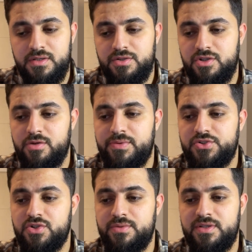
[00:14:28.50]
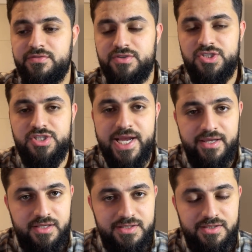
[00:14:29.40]
You can put so many different
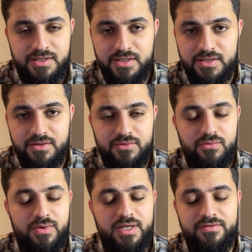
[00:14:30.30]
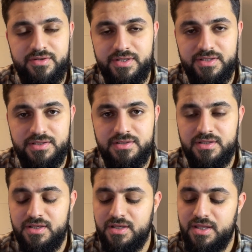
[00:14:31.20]
jackets on it. Whatever it is,
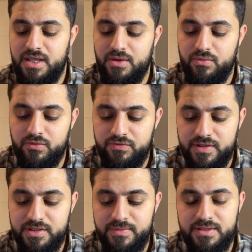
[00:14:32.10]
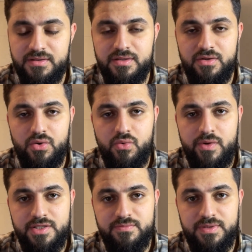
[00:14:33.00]
it will fundamentally
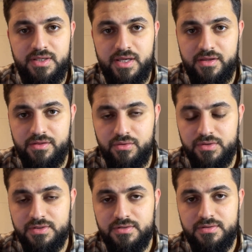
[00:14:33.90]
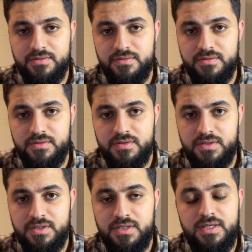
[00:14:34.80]
always be a thought.
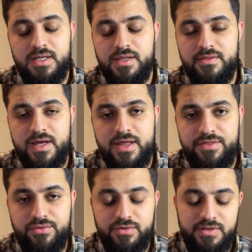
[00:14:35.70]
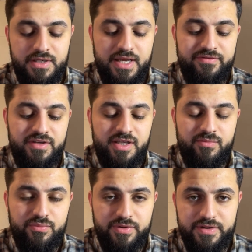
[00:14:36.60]
And that thought can have an
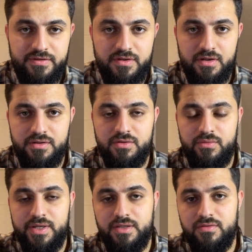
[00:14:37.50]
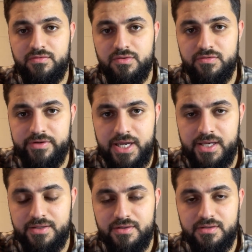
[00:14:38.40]
imprint on the way you view
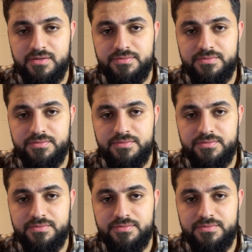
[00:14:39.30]
reality.